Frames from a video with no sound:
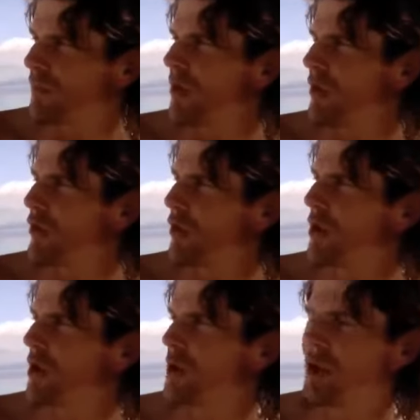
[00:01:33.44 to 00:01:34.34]
This
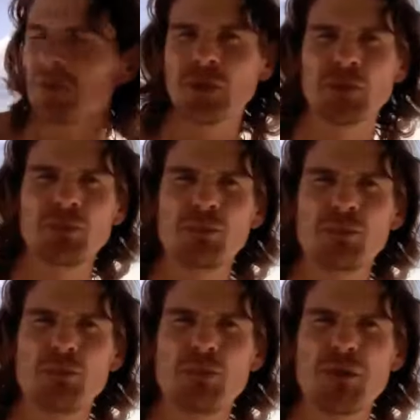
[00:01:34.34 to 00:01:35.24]
is
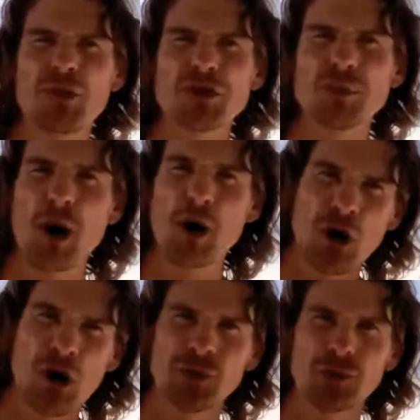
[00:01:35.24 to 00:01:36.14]
definition of
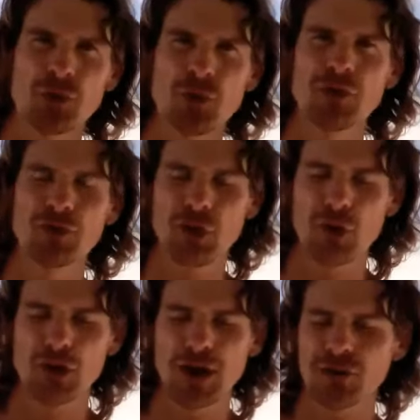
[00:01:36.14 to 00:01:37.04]
paradise, fruits,
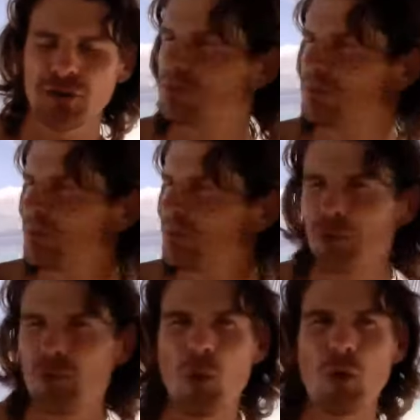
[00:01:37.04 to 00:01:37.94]
coconuts,
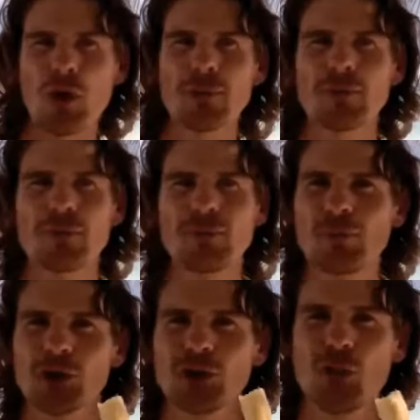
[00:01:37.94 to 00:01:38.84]
beautiful water,
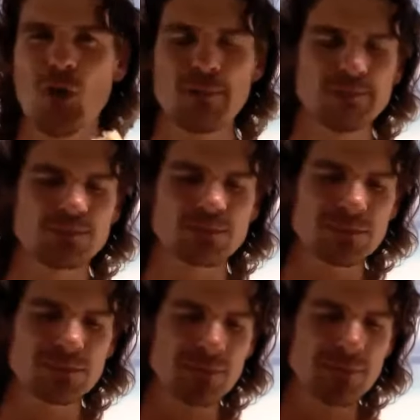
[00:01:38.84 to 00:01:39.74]
nice and warm.
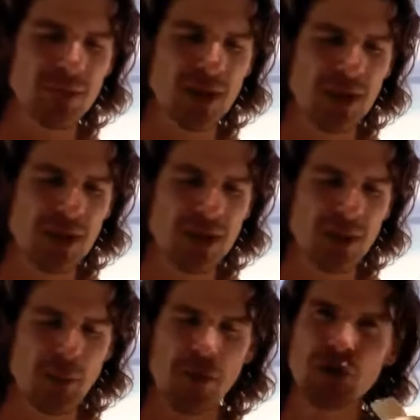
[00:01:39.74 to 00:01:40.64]

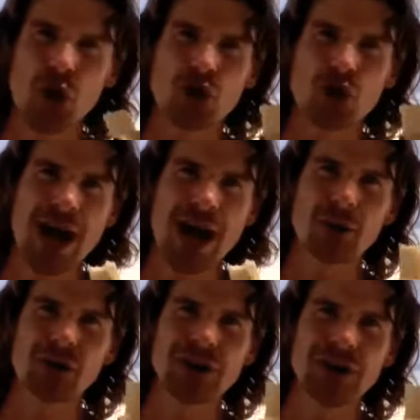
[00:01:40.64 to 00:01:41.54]
But there's no
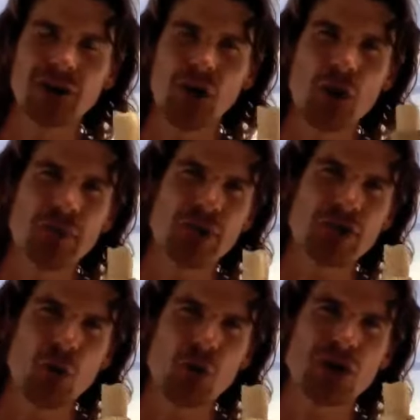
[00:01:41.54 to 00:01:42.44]
showers here. There's no
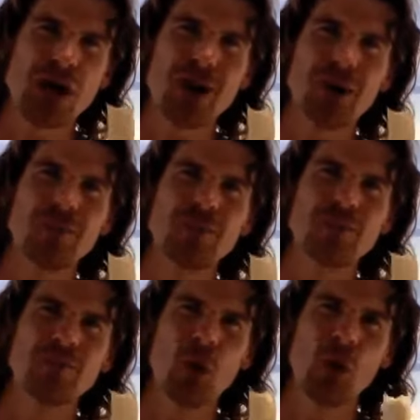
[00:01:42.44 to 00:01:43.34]
fresh water shower.
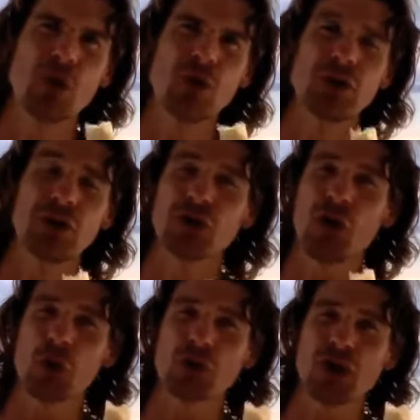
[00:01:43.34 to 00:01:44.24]
All there is
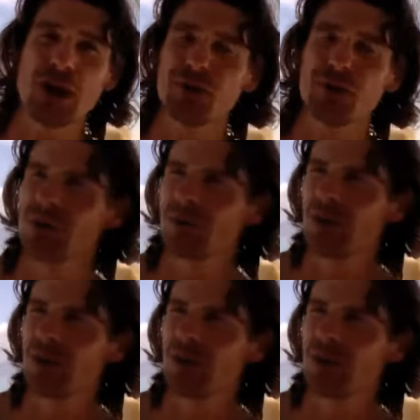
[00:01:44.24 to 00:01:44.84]
salt water showers.